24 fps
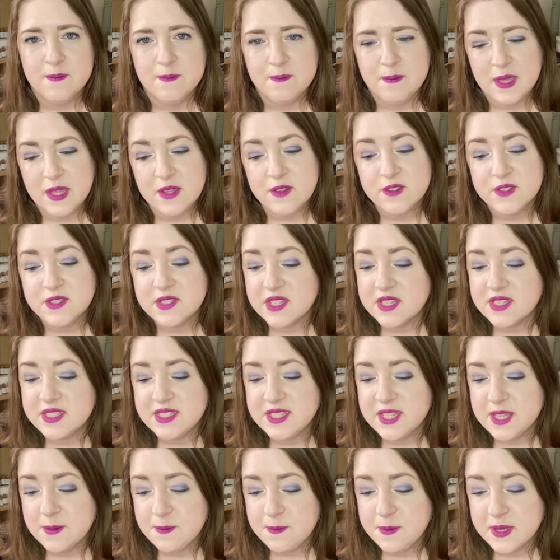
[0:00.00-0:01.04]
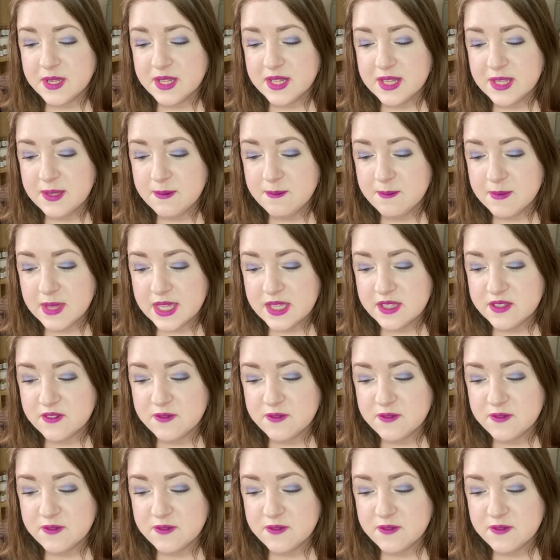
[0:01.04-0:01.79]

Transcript: Bells are typically made of